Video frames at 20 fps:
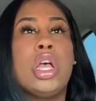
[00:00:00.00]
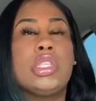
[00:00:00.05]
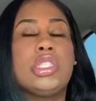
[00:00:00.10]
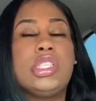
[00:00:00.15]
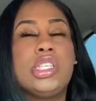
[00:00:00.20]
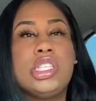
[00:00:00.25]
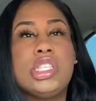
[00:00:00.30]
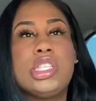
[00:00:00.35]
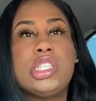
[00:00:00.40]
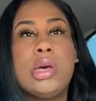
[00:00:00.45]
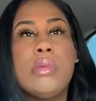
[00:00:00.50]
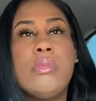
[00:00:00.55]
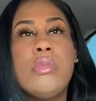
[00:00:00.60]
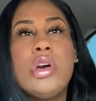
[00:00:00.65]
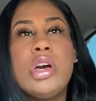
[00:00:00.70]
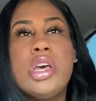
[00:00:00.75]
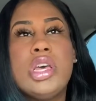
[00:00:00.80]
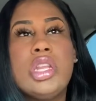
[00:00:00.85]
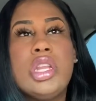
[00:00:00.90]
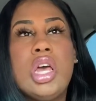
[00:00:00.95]
to
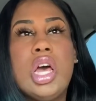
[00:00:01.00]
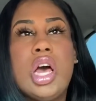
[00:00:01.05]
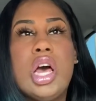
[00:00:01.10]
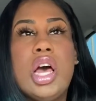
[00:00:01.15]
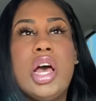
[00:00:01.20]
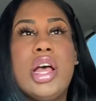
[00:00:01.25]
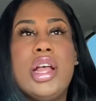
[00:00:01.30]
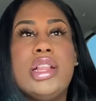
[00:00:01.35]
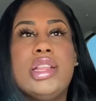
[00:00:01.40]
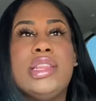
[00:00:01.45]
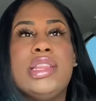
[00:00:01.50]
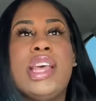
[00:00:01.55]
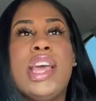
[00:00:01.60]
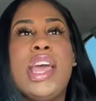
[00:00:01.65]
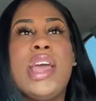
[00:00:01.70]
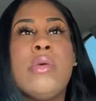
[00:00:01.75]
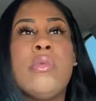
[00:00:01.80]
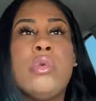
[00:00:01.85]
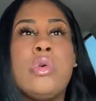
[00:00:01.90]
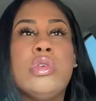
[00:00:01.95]
someone,
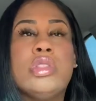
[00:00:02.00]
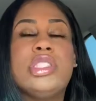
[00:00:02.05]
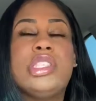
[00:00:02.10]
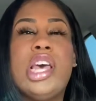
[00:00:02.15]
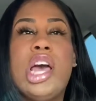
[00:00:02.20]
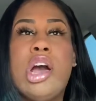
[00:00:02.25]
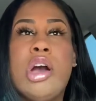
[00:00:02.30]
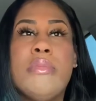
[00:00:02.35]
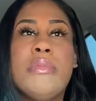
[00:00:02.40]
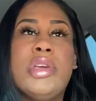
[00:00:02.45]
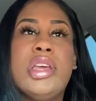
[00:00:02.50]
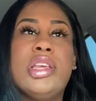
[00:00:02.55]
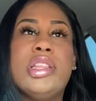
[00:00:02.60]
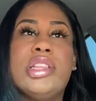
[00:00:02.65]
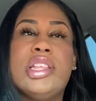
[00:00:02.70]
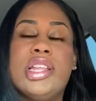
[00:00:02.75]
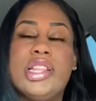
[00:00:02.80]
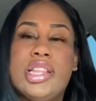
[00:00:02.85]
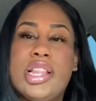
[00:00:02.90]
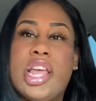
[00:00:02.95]
they will tell me
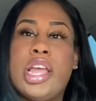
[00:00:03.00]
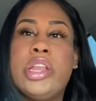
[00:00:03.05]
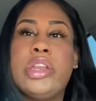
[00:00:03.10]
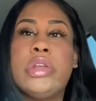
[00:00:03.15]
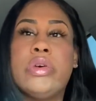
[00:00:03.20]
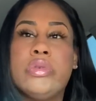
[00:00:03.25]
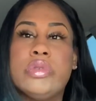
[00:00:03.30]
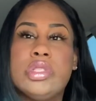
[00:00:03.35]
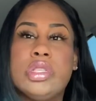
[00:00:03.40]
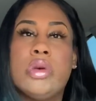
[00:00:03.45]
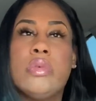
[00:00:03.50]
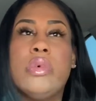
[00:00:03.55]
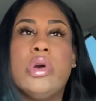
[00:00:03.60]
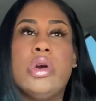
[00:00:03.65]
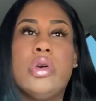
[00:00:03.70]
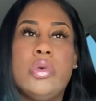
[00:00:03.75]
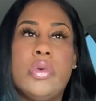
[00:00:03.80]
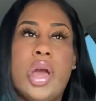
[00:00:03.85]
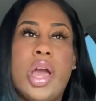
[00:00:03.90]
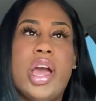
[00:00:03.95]
that they know
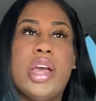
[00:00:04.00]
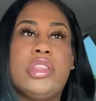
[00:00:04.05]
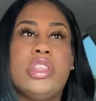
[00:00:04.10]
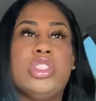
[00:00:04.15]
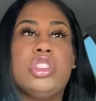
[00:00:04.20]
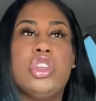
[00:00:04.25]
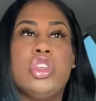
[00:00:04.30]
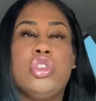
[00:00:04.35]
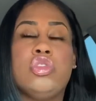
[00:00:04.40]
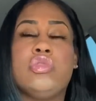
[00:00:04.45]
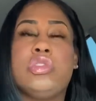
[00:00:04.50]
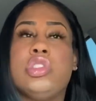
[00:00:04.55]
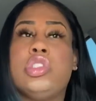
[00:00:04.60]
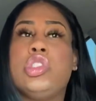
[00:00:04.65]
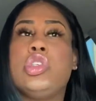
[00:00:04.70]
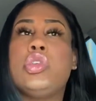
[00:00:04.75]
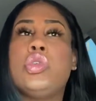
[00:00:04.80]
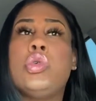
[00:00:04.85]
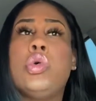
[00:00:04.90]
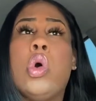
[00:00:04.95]
someone who had the surgery
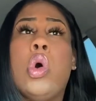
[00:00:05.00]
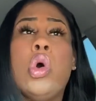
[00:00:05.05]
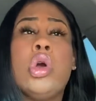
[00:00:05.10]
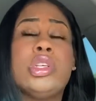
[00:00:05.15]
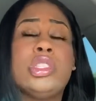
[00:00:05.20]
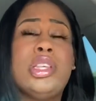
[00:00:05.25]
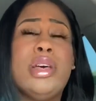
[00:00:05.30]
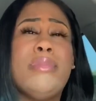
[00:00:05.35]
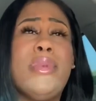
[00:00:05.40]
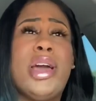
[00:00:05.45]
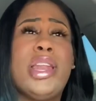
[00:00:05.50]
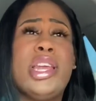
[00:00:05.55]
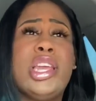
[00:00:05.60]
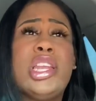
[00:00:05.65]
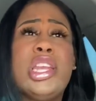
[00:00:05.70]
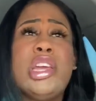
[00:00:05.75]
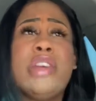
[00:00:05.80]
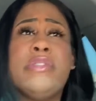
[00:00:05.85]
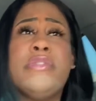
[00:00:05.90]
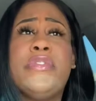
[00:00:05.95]
too, or somebody
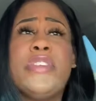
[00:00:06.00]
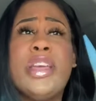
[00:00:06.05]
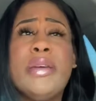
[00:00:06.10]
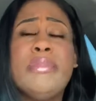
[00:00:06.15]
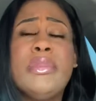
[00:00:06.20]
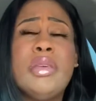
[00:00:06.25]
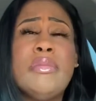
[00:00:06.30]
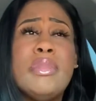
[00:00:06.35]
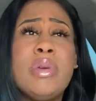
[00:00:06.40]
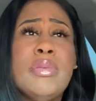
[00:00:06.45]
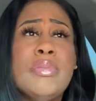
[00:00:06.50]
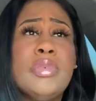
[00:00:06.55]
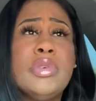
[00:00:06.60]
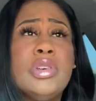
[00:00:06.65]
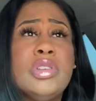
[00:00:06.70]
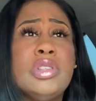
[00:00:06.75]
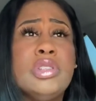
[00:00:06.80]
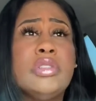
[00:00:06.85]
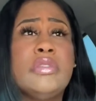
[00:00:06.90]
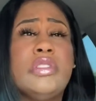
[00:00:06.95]
in their family
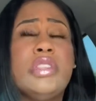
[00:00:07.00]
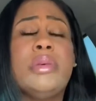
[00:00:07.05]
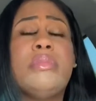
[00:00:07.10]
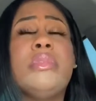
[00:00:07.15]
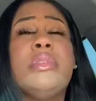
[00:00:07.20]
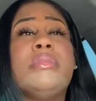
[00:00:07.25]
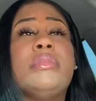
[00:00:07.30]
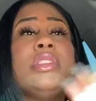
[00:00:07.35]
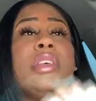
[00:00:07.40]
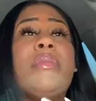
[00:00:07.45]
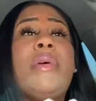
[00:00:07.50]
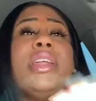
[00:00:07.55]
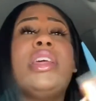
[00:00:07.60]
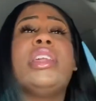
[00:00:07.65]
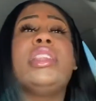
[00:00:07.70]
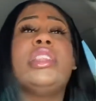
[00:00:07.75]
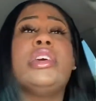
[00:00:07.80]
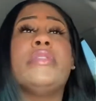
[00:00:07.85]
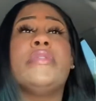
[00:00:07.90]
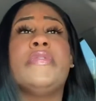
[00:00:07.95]
member, somebody
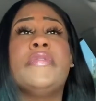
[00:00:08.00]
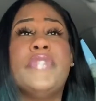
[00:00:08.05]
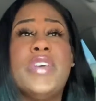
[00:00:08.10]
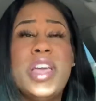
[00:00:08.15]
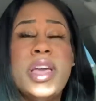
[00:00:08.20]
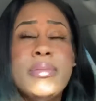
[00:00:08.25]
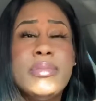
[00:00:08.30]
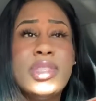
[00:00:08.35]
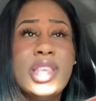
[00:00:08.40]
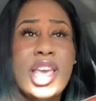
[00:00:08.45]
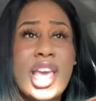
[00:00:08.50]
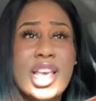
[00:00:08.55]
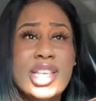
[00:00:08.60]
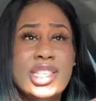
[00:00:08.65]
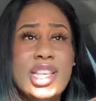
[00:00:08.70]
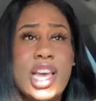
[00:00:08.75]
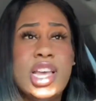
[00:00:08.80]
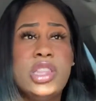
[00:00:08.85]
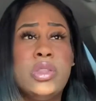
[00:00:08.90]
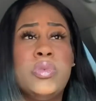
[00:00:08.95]
in their family has
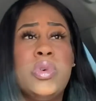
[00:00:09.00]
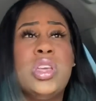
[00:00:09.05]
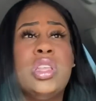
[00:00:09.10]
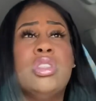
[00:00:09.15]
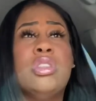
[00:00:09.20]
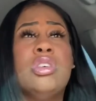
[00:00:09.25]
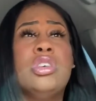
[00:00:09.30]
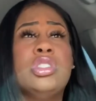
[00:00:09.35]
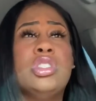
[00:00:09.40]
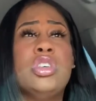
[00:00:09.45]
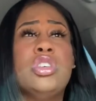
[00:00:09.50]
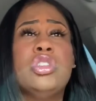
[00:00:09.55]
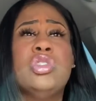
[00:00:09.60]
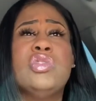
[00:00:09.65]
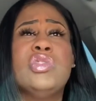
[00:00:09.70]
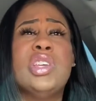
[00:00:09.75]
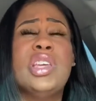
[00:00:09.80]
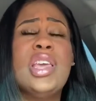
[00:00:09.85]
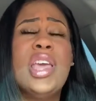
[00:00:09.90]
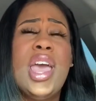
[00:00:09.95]
had the weight loss
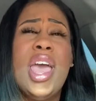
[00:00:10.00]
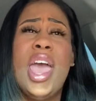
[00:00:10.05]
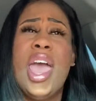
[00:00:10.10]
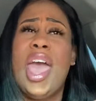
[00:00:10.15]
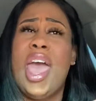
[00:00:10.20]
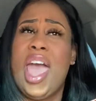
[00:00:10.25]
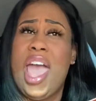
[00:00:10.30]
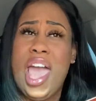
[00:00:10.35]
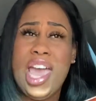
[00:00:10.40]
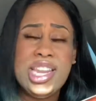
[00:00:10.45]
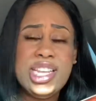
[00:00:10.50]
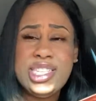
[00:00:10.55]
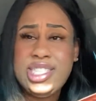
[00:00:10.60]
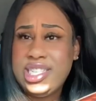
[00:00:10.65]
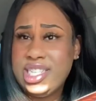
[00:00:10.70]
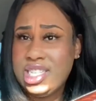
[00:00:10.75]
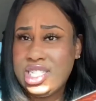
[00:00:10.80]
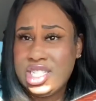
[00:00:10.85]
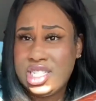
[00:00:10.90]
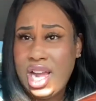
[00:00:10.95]
surgery. And it's
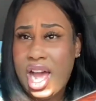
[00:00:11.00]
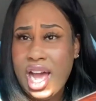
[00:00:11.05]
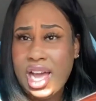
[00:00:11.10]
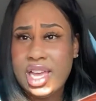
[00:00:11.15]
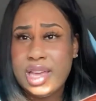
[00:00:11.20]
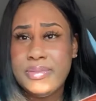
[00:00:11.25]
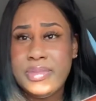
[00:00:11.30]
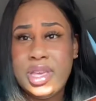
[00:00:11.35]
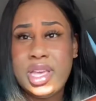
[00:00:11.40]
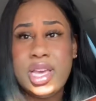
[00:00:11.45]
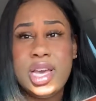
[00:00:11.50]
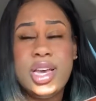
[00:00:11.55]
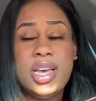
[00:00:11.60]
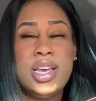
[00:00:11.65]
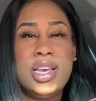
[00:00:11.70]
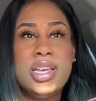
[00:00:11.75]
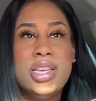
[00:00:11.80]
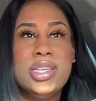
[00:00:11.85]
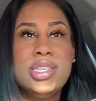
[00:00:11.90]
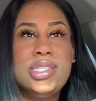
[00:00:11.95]
just shocking
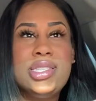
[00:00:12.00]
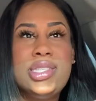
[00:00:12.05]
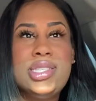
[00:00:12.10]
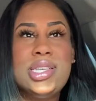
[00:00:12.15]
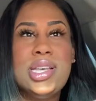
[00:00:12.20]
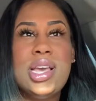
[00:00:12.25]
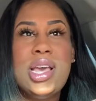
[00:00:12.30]
because